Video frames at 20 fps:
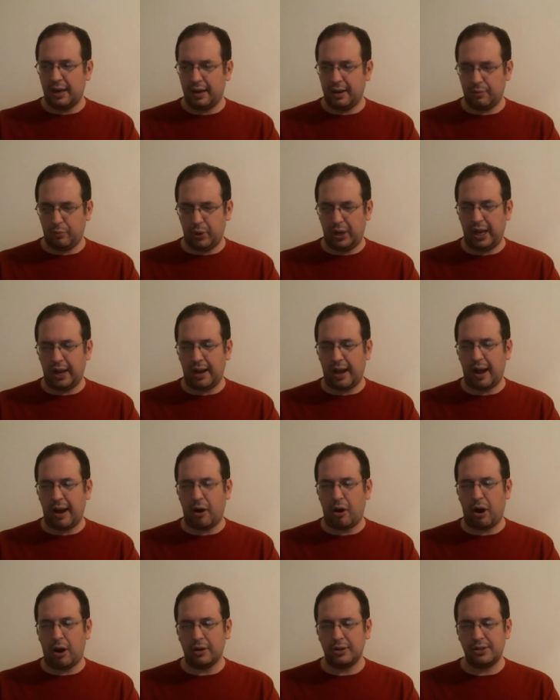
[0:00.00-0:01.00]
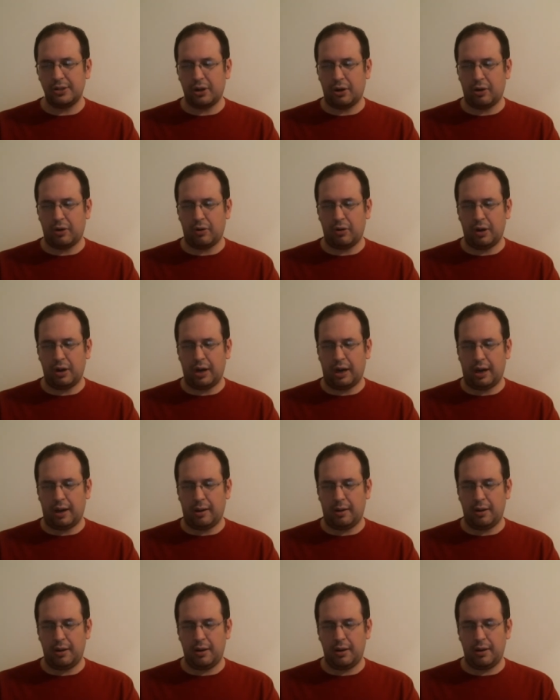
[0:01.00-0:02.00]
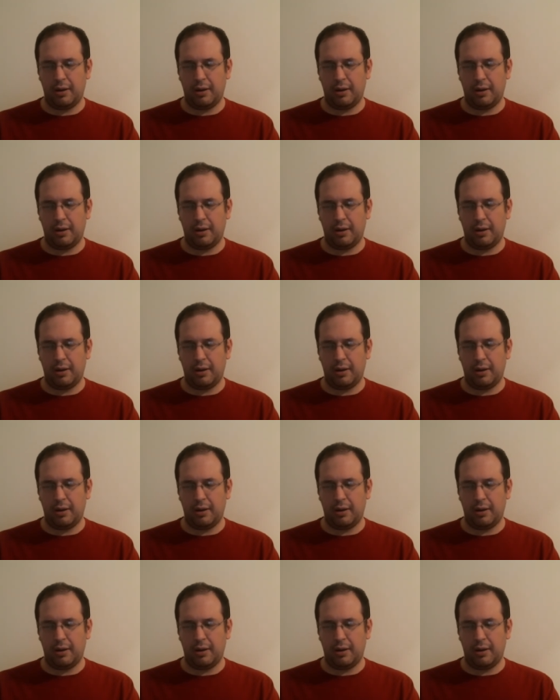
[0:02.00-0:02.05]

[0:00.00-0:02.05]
Uh, we are also uh,